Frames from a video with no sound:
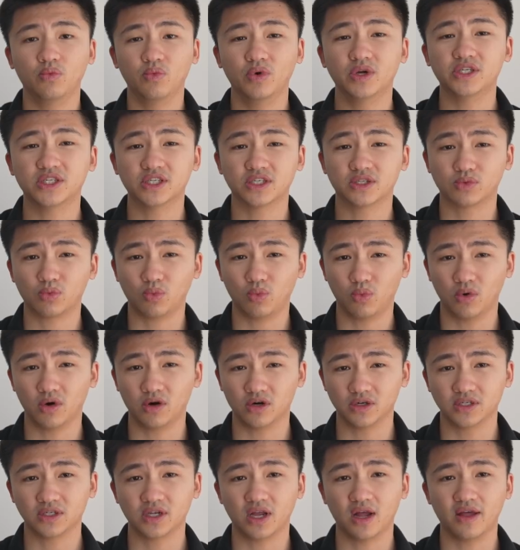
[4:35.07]
which is
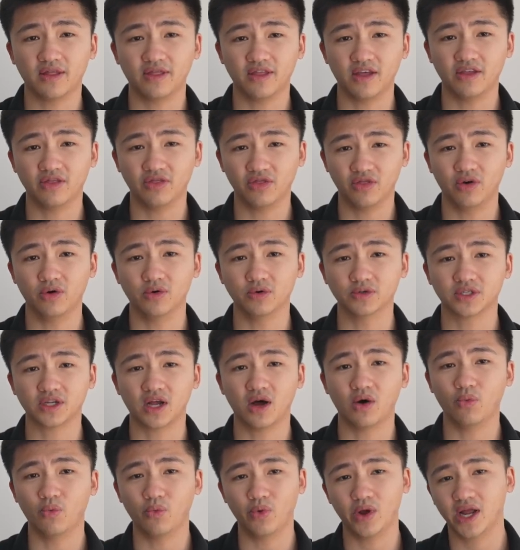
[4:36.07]
worse than those
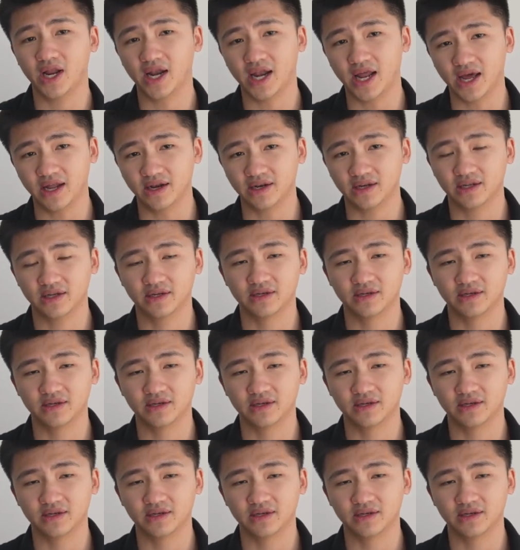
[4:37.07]
on Wayland